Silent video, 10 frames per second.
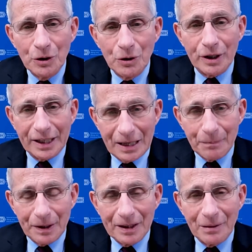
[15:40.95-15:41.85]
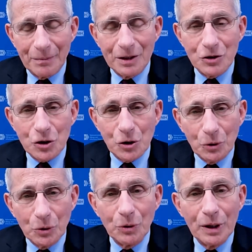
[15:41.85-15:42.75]
or keeping them in
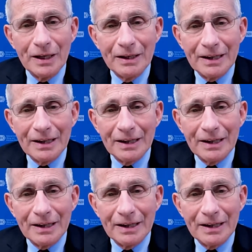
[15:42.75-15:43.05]
school,